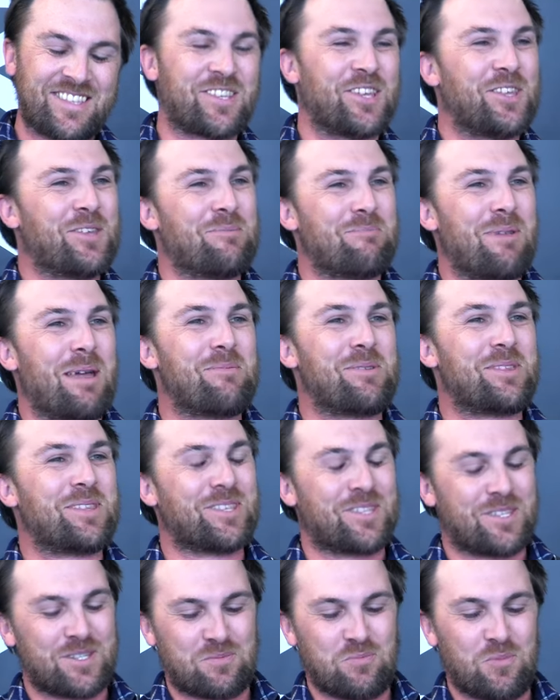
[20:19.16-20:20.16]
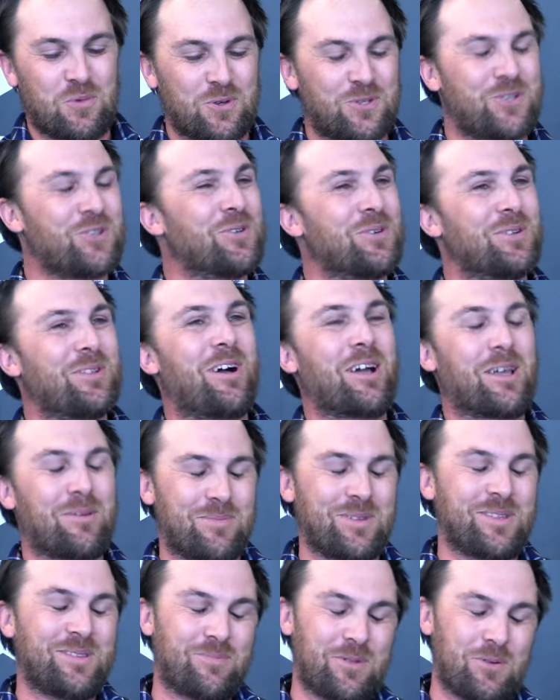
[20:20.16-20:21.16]
so maybe this is more to your liking.
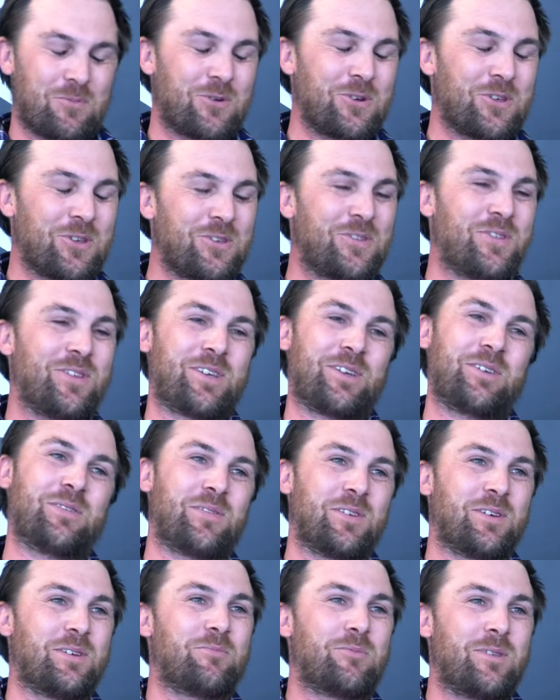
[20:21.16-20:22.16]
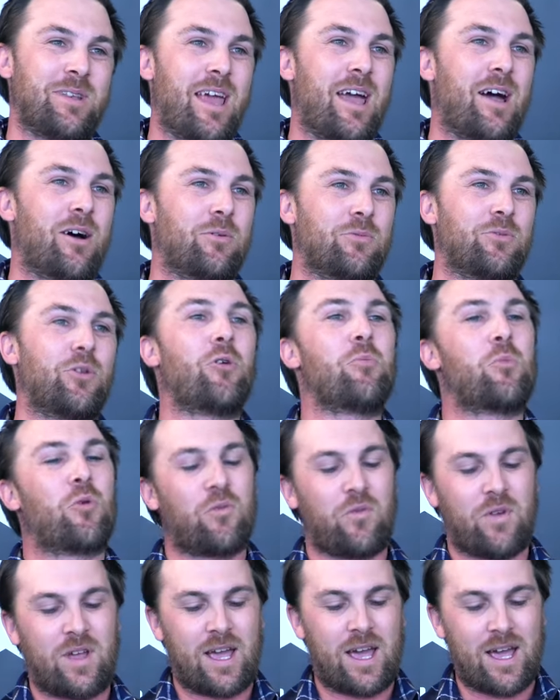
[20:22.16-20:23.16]
But but what do you think of it now? No
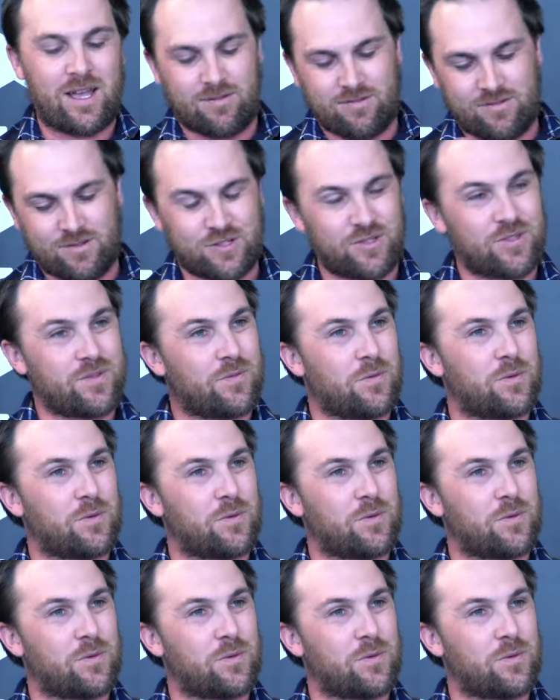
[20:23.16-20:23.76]
more V8, just the